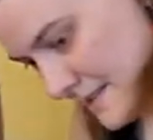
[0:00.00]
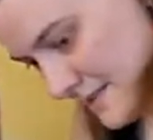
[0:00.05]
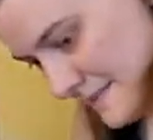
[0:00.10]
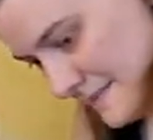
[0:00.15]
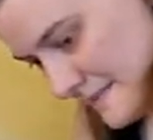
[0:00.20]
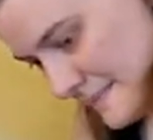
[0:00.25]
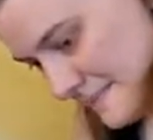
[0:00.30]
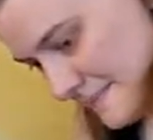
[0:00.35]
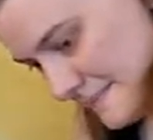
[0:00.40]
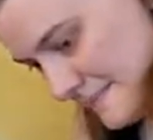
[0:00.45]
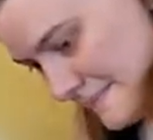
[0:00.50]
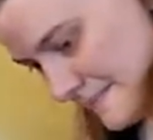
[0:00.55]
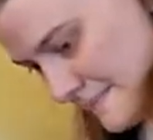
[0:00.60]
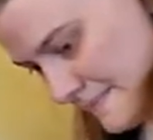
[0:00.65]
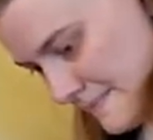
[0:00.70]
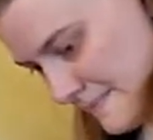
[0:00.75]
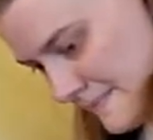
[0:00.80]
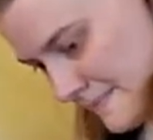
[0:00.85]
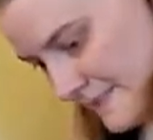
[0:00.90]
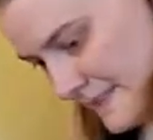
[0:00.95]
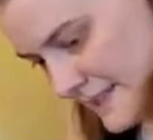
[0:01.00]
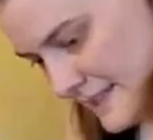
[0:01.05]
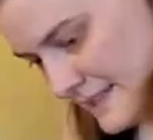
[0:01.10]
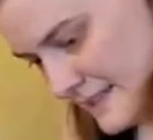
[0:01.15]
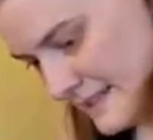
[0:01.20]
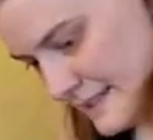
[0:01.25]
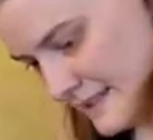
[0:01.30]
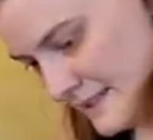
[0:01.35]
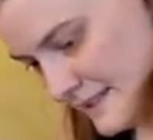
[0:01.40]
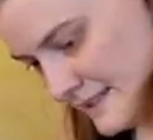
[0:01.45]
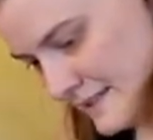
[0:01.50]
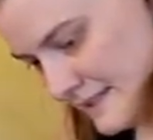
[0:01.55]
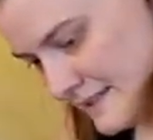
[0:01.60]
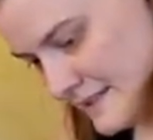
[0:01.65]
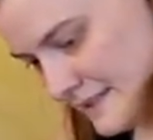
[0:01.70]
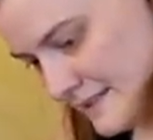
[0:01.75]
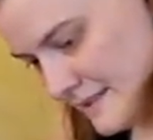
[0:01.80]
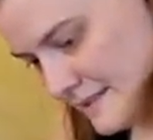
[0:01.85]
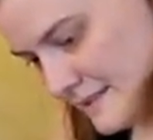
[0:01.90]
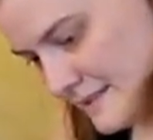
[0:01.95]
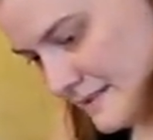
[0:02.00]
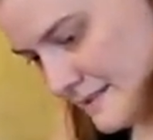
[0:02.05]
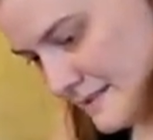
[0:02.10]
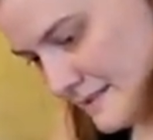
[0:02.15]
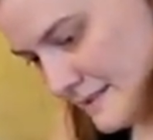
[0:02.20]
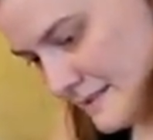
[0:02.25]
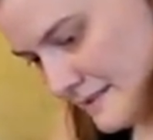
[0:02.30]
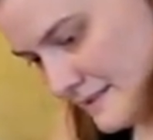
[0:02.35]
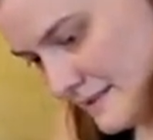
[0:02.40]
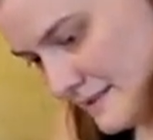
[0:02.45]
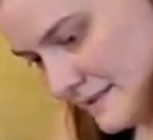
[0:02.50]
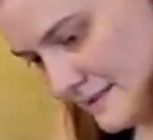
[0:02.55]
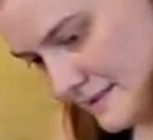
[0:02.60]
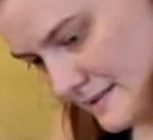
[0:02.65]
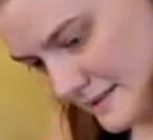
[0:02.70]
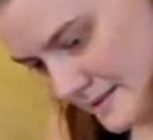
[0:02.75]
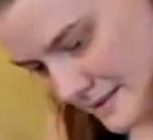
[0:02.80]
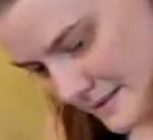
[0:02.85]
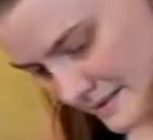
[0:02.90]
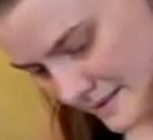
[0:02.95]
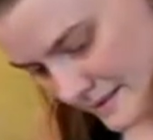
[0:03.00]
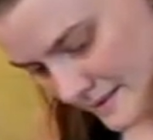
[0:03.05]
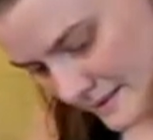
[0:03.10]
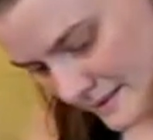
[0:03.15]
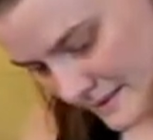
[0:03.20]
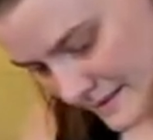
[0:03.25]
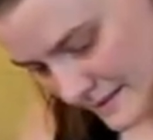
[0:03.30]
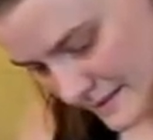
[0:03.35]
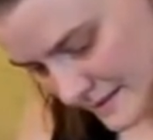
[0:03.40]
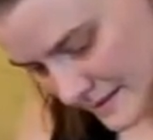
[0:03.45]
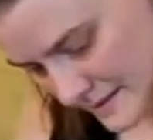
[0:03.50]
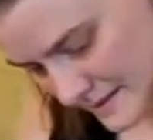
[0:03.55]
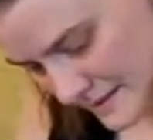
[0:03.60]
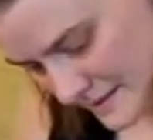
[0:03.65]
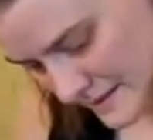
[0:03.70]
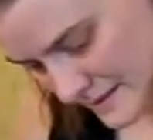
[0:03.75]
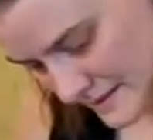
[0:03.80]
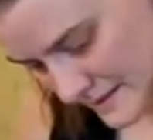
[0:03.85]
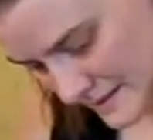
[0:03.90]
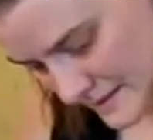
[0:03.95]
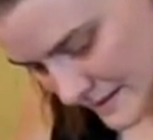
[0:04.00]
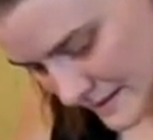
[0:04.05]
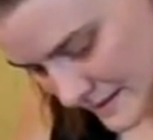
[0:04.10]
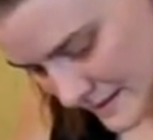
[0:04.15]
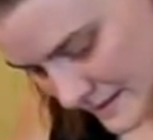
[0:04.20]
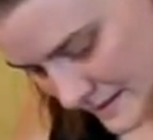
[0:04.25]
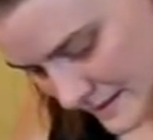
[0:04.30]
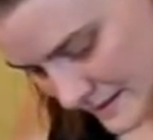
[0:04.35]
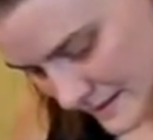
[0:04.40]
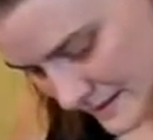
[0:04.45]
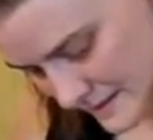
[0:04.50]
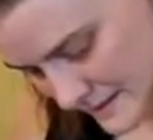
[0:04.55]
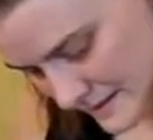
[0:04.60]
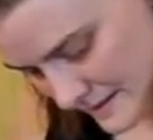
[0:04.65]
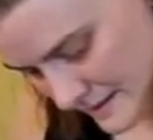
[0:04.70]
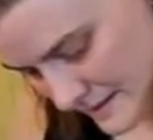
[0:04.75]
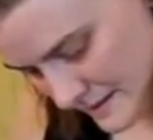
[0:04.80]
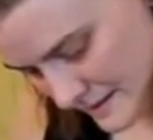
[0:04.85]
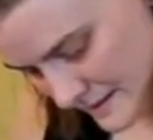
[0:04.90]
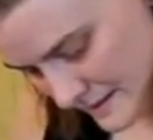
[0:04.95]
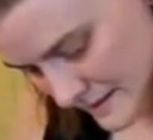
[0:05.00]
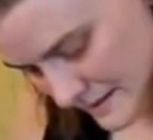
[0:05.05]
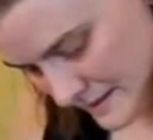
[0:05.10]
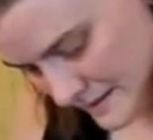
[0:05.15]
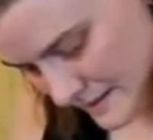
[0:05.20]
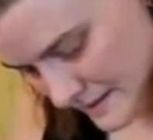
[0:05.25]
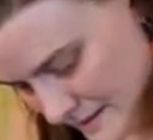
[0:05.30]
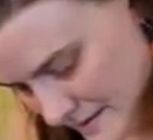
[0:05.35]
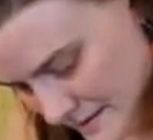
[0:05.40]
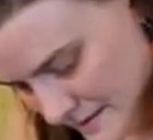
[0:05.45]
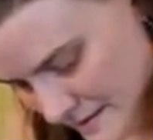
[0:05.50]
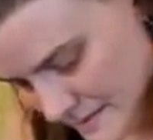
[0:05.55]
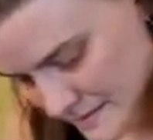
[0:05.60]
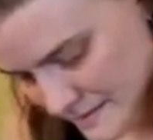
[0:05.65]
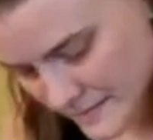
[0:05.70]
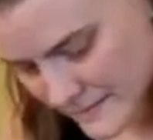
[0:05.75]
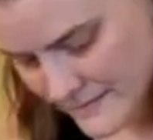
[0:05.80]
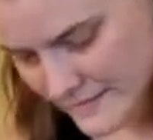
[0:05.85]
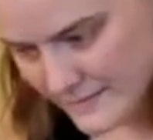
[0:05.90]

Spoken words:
No words are spoken by the person on screen.